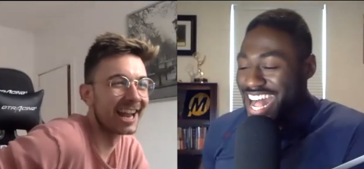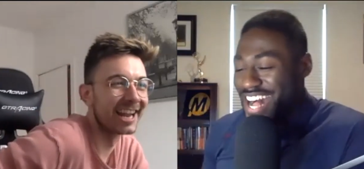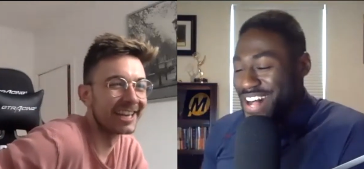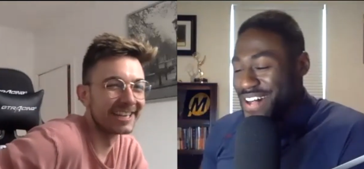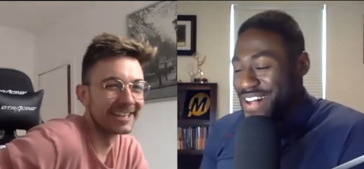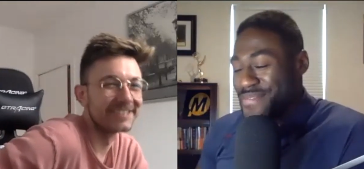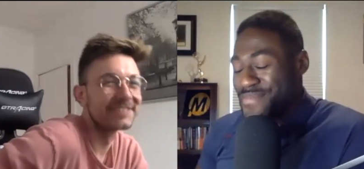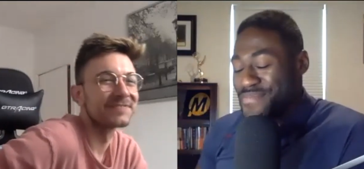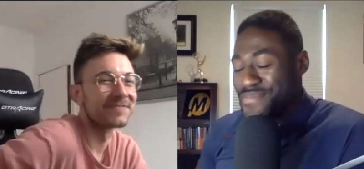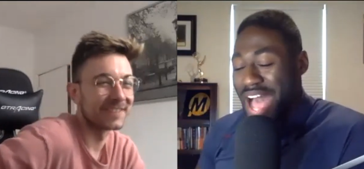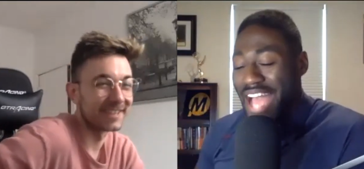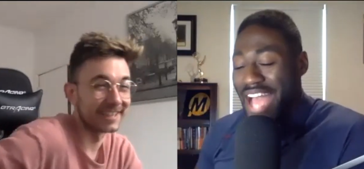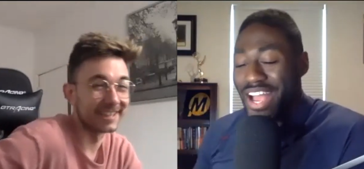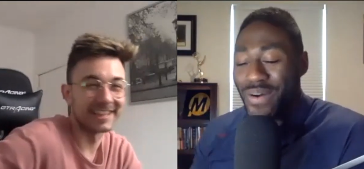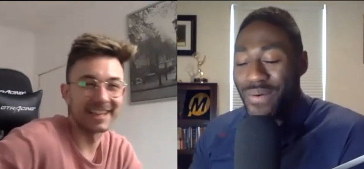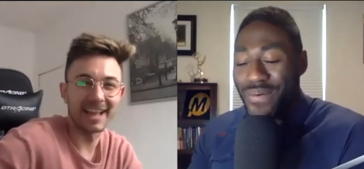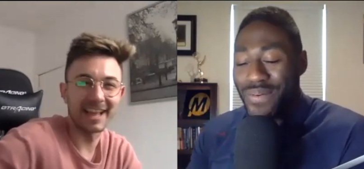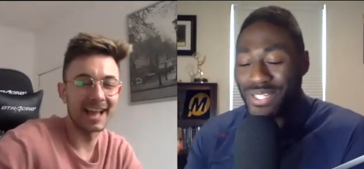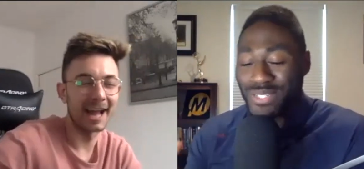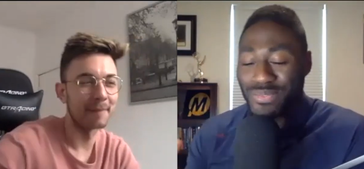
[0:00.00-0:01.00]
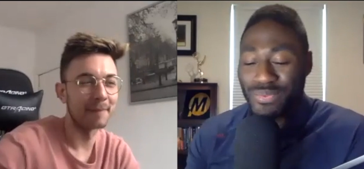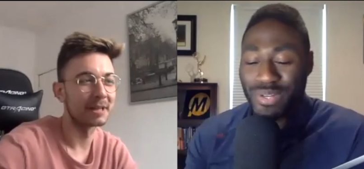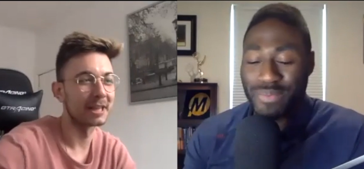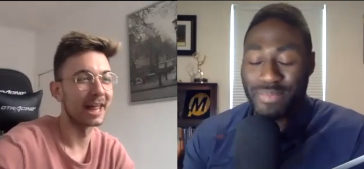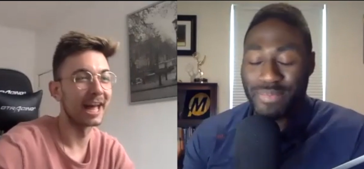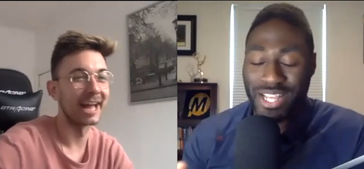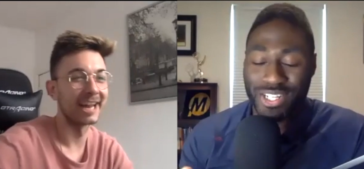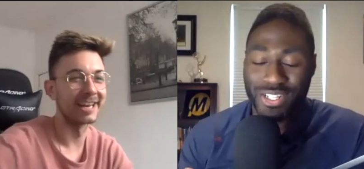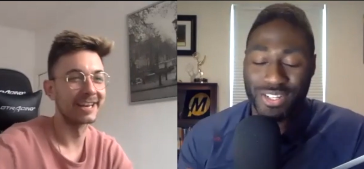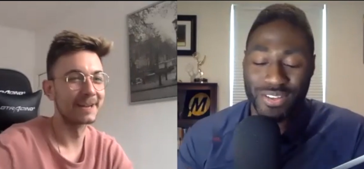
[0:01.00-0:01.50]
Speaker 1: Um, I always want
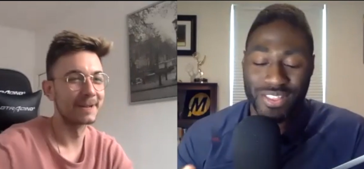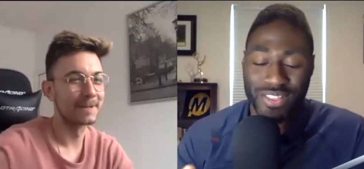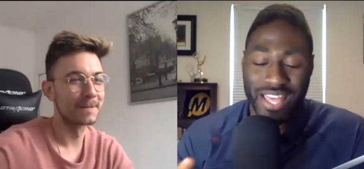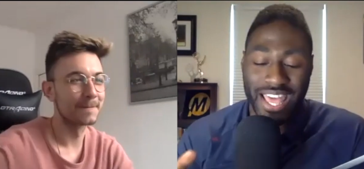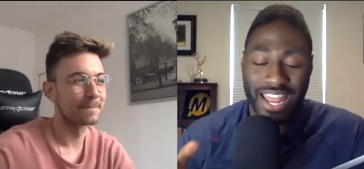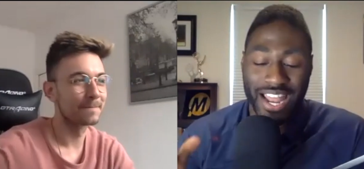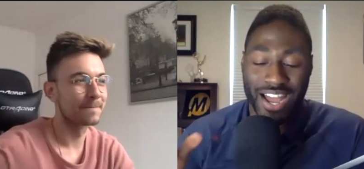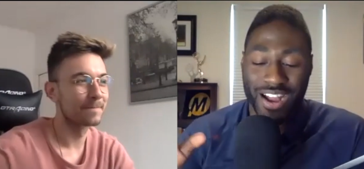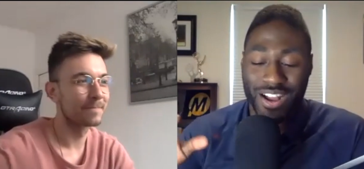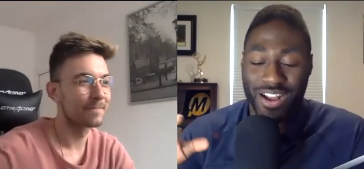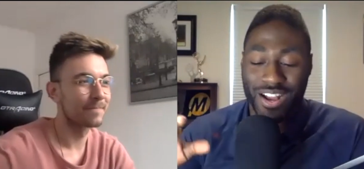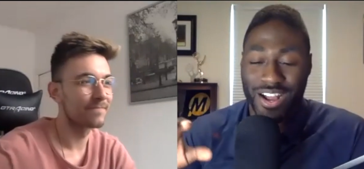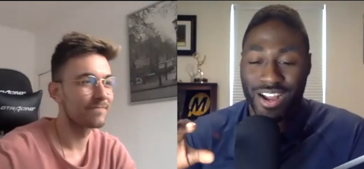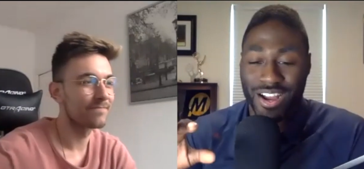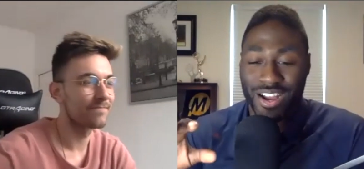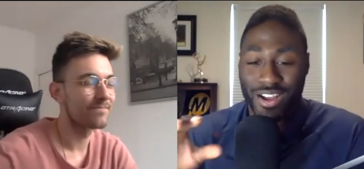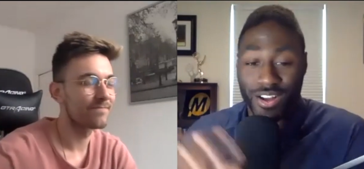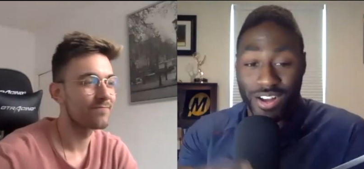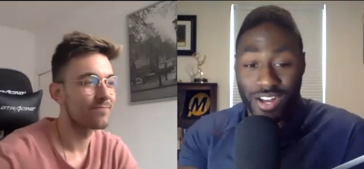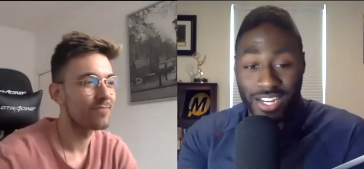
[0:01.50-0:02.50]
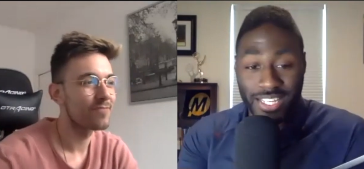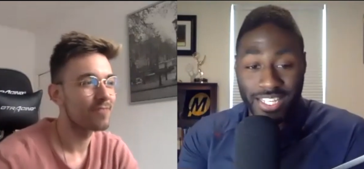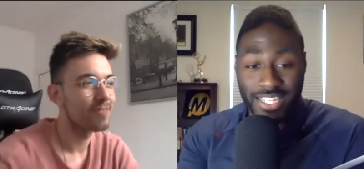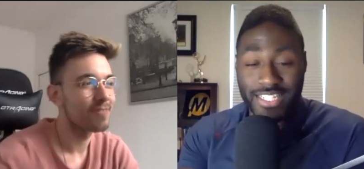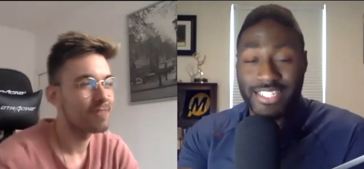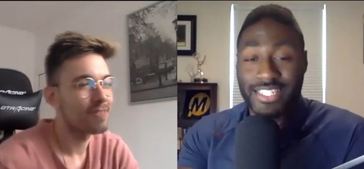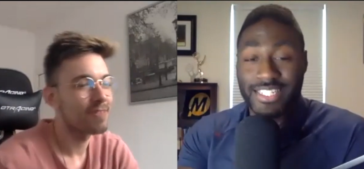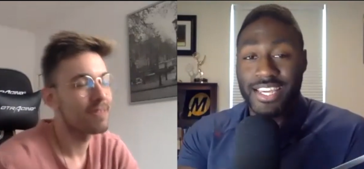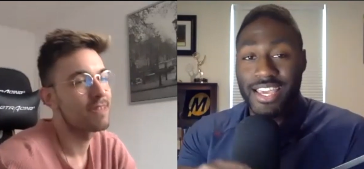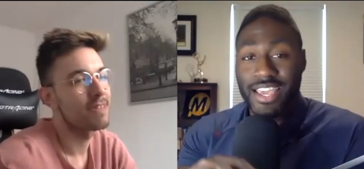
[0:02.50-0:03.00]
to make sure that our our
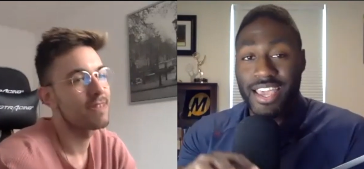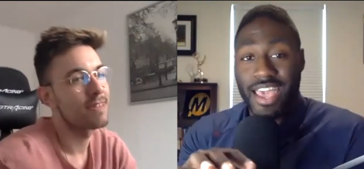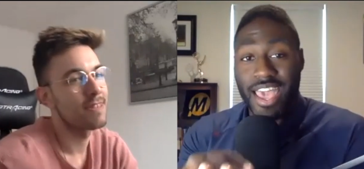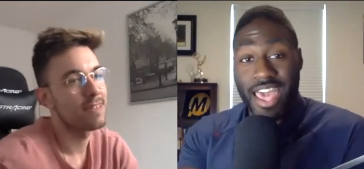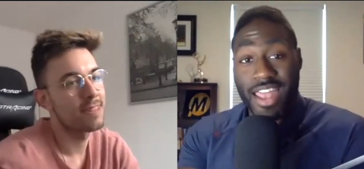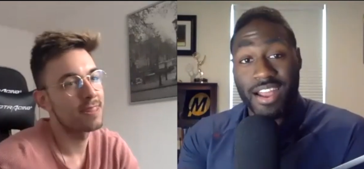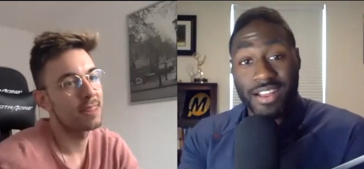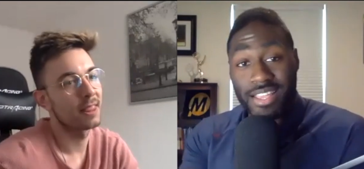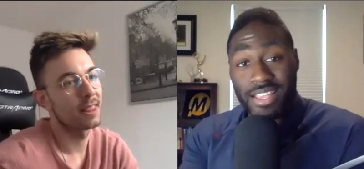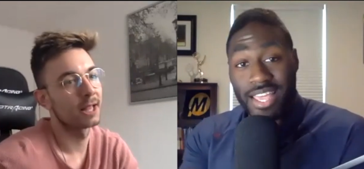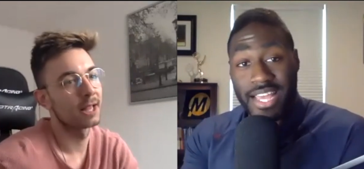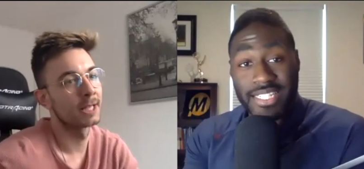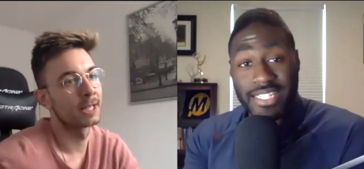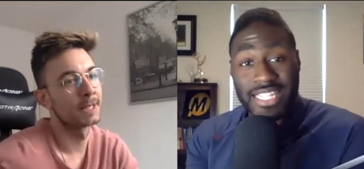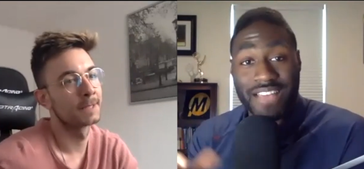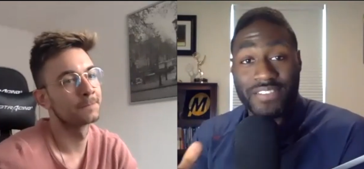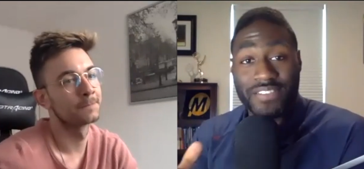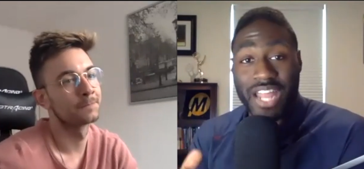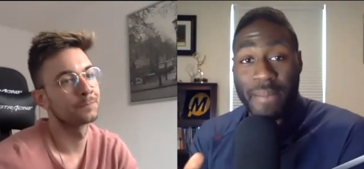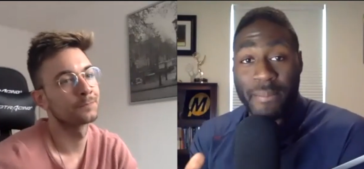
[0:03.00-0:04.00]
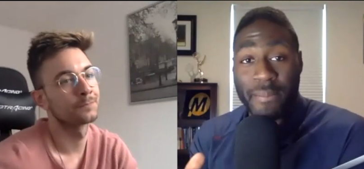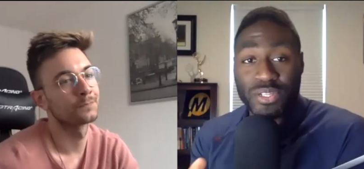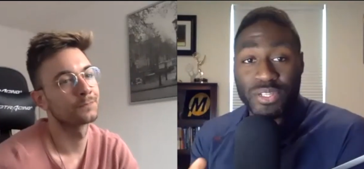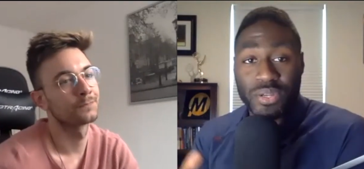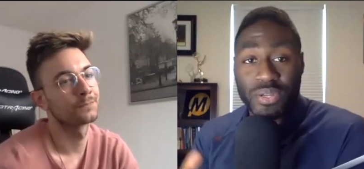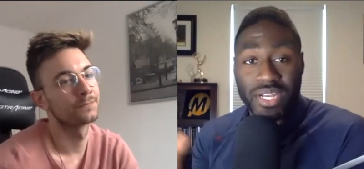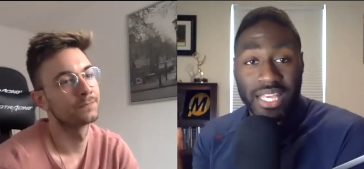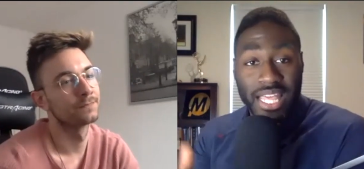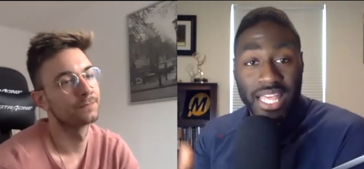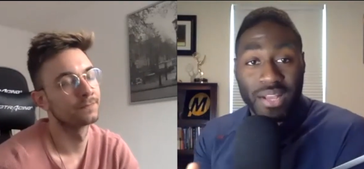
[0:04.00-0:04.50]
audience and our guests have an
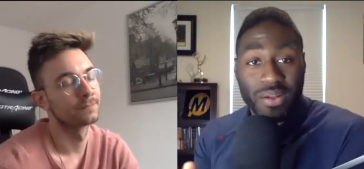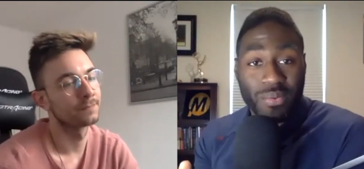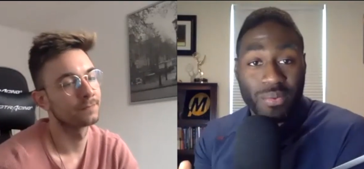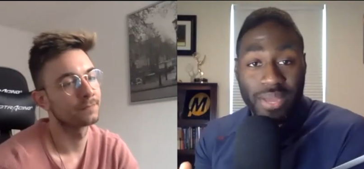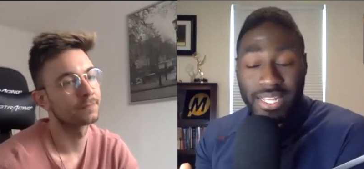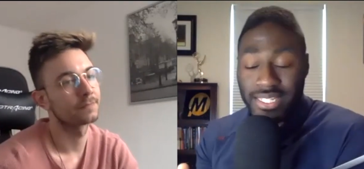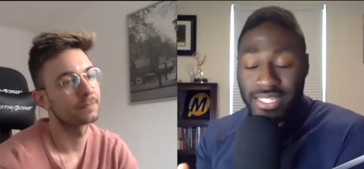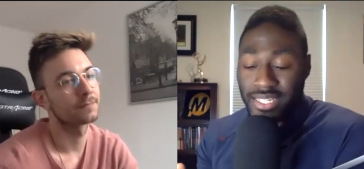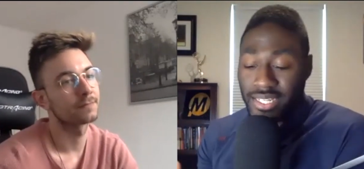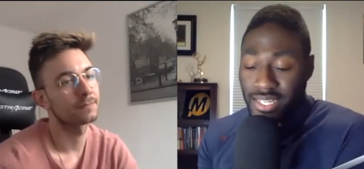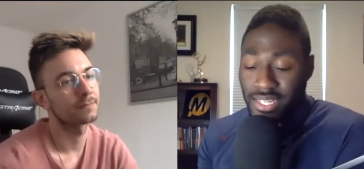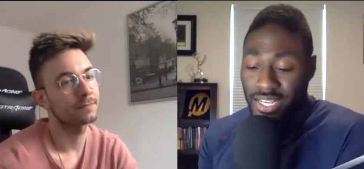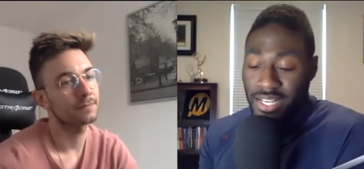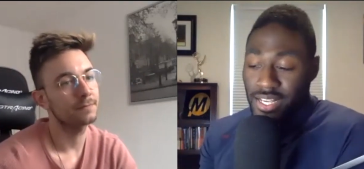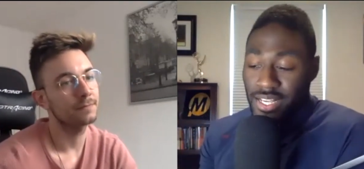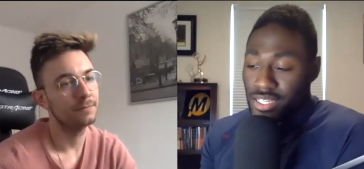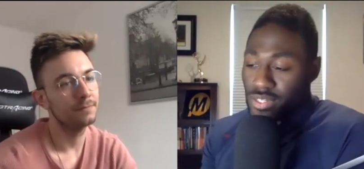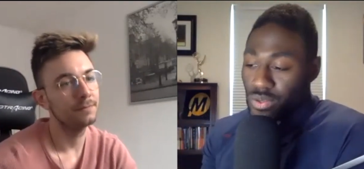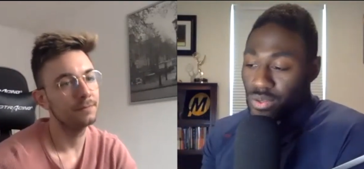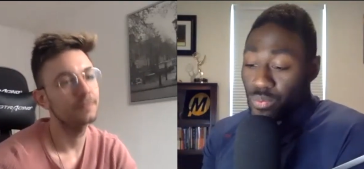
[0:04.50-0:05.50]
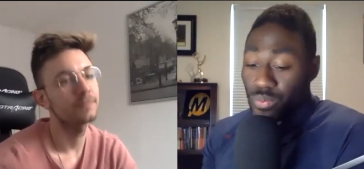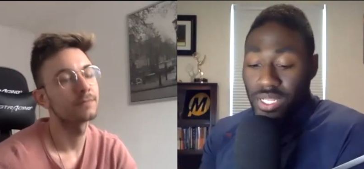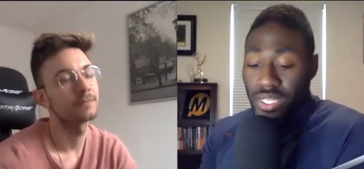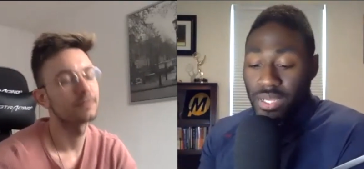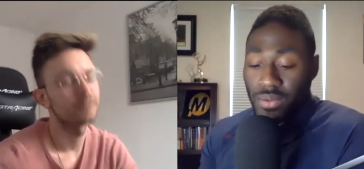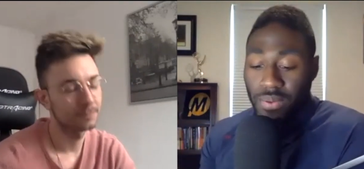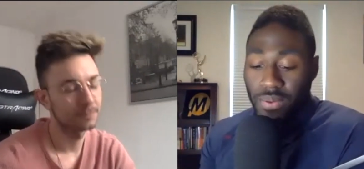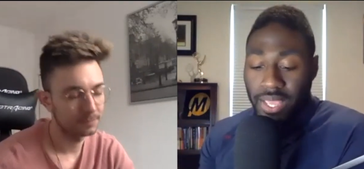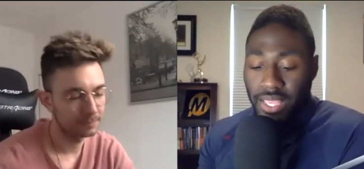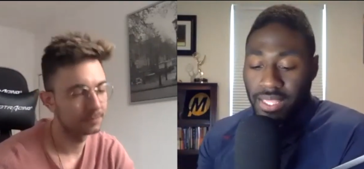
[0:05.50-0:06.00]
opportunity to get acquainted. So
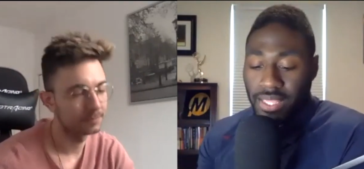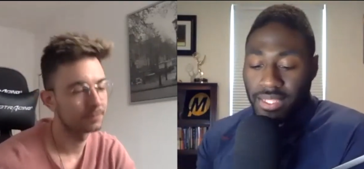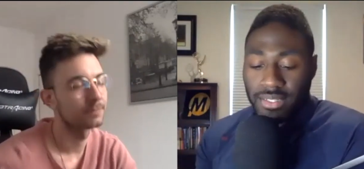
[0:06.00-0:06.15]
really quick,